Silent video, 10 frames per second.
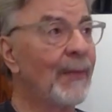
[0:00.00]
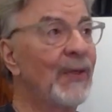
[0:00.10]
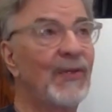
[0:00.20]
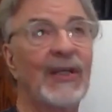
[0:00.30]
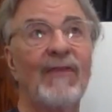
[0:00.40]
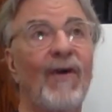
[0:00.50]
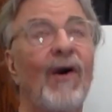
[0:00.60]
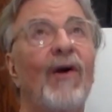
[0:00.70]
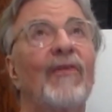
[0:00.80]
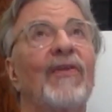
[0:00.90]
I mean, think of
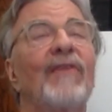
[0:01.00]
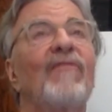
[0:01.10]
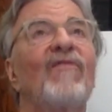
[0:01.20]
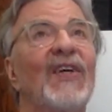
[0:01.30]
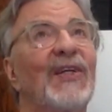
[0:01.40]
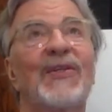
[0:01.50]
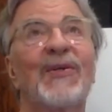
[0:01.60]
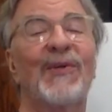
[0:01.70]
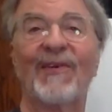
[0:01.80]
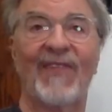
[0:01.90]
all the
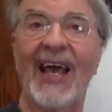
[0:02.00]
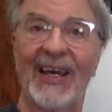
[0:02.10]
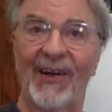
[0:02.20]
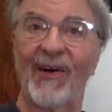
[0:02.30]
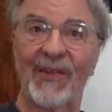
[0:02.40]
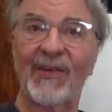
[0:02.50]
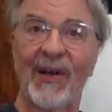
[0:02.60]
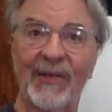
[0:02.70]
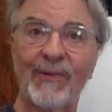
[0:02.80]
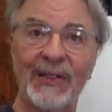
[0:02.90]
finitude of that, all the
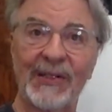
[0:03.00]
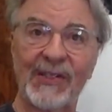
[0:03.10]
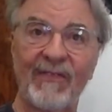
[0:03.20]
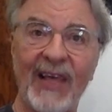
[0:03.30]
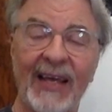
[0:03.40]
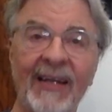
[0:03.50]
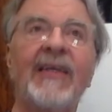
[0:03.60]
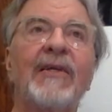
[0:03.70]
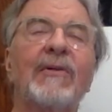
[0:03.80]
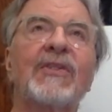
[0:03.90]
concreteness of that.
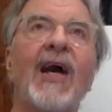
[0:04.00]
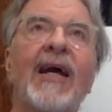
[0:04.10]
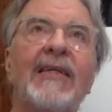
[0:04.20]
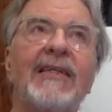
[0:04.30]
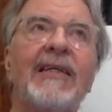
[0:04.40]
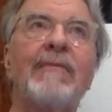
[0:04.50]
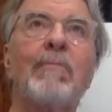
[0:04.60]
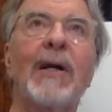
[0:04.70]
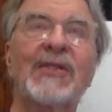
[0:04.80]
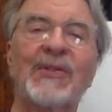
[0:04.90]
You know, tightening
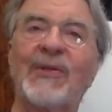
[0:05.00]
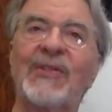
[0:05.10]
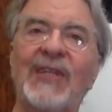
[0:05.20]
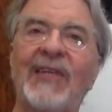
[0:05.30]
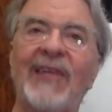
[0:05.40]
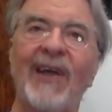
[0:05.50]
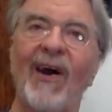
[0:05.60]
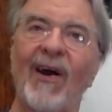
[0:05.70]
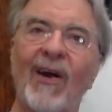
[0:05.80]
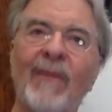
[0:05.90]
muscles in the
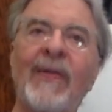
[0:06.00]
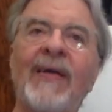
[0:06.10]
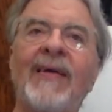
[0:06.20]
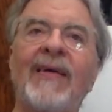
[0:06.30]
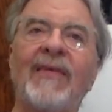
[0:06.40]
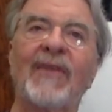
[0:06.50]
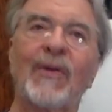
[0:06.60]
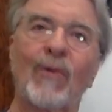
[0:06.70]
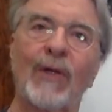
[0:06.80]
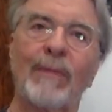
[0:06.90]
arm, the
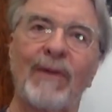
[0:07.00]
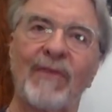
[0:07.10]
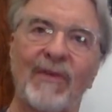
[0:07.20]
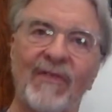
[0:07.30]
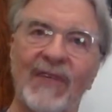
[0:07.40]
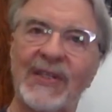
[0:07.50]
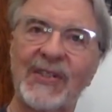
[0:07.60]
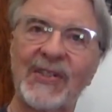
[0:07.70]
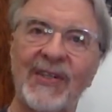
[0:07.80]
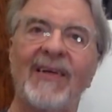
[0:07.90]
grip of your
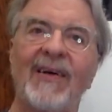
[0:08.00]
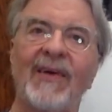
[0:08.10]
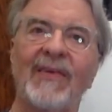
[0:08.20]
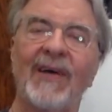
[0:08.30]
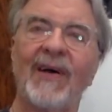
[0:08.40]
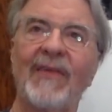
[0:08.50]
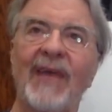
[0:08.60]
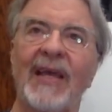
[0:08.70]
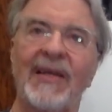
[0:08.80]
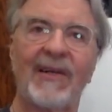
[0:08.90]
fist on the
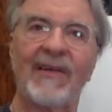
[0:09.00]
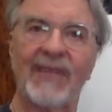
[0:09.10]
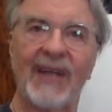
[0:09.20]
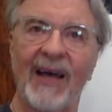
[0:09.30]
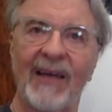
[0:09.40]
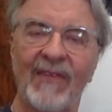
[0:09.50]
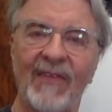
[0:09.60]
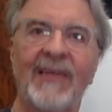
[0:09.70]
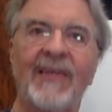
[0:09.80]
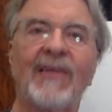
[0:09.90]
handle of the knife,
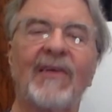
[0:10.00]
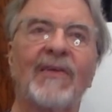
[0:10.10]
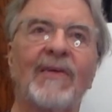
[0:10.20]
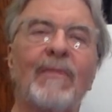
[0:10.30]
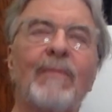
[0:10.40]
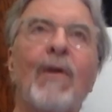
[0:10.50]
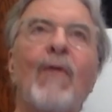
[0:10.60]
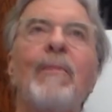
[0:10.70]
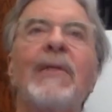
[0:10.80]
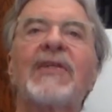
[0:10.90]
you know, the
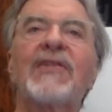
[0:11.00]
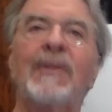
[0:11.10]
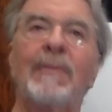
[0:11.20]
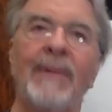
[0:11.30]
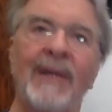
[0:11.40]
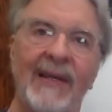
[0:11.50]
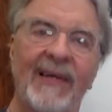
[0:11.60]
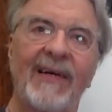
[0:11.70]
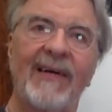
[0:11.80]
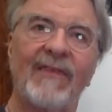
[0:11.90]
momentum
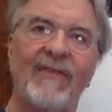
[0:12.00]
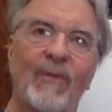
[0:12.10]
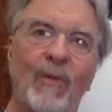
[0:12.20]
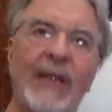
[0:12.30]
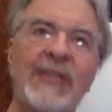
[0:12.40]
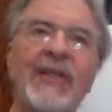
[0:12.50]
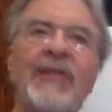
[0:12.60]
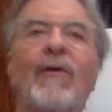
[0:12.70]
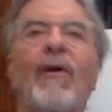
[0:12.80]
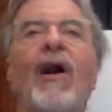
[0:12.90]
of raising
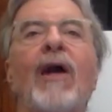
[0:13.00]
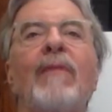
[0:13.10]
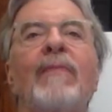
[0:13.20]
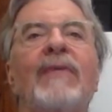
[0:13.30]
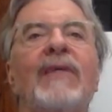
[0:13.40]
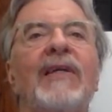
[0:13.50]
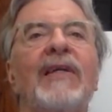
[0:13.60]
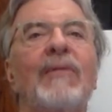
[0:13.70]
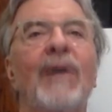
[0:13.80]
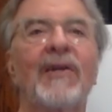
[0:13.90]
your arm,
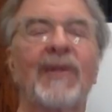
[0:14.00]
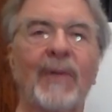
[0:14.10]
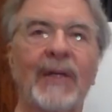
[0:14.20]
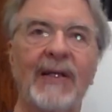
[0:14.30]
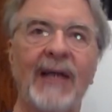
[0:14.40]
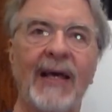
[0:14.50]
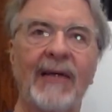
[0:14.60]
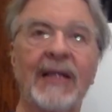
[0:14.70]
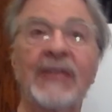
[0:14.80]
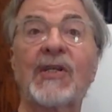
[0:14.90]
getting ready to bring it
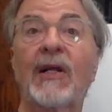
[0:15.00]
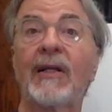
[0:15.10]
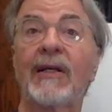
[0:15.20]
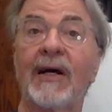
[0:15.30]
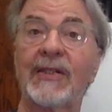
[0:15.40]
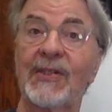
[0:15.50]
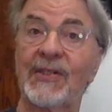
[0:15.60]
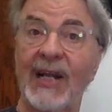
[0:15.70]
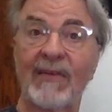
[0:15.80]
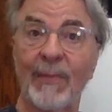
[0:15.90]
down, and suddenly God
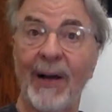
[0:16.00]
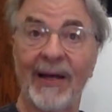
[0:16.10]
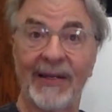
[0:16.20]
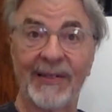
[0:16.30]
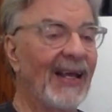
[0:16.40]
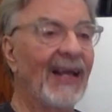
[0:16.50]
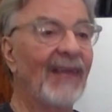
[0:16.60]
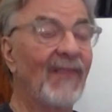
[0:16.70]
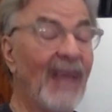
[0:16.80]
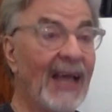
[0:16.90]
says, never mind.
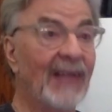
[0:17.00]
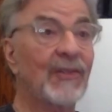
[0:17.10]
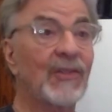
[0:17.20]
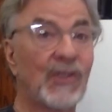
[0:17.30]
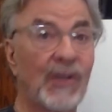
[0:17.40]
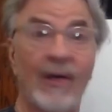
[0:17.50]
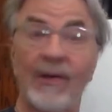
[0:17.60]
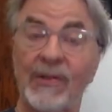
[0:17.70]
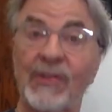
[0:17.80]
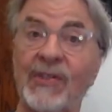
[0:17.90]
That
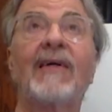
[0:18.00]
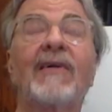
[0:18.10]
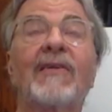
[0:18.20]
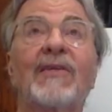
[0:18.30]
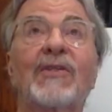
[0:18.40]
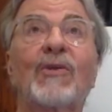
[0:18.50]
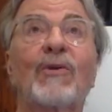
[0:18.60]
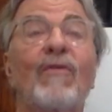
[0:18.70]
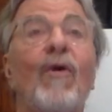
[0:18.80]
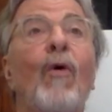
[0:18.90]
shows this sort
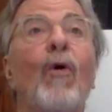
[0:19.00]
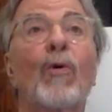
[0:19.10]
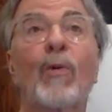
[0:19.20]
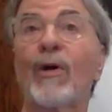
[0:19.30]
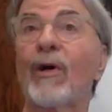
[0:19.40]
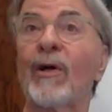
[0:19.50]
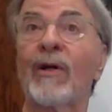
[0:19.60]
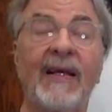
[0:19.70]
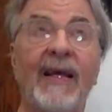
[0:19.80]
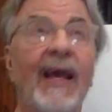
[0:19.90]
of horror
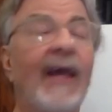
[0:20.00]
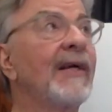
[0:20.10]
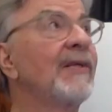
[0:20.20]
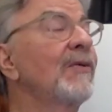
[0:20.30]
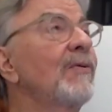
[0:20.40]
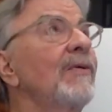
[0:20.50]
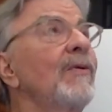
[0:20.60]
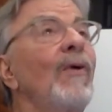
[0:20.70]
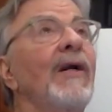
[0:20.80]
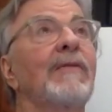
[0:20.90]
and
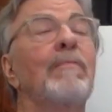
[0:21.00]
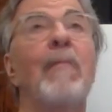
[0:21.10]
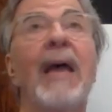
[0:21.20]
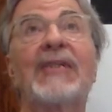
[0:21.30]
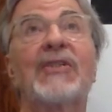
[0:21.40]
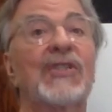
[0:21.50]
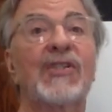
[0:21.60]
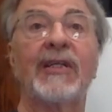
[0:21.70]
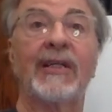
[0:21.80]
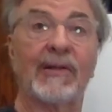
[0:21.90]

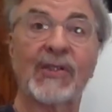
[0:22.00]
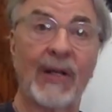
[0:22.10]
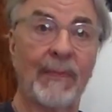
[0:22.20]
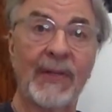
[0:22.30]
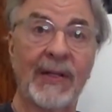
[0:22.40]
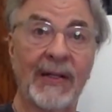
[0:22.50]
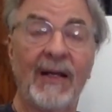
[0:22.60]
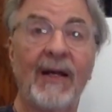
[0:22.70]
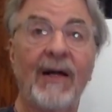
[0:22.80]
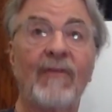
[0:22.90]
majesty or something
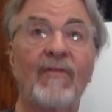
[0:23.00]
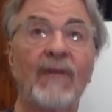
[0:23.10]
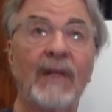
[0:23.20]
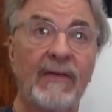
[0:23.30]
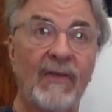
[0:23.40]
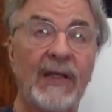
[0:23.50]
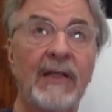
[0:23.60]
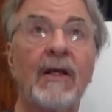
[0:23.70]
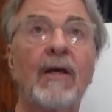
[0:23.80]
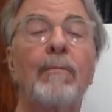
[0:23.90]
of
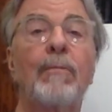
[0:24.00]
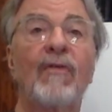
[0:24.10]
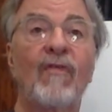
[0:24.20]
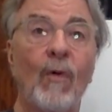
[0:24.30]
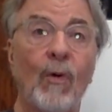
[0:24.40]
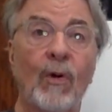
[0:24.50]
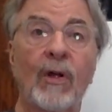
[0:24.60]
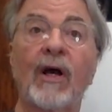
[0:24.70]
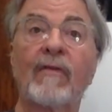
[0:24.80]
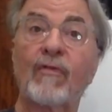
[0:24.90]
living before
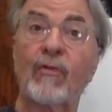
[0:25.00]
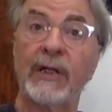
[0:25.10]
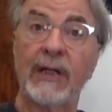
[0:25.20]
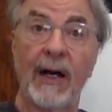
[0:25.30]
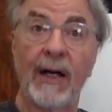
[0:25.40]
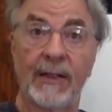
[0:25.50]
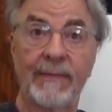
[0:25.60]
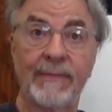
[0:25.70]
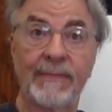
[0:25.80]
a free God,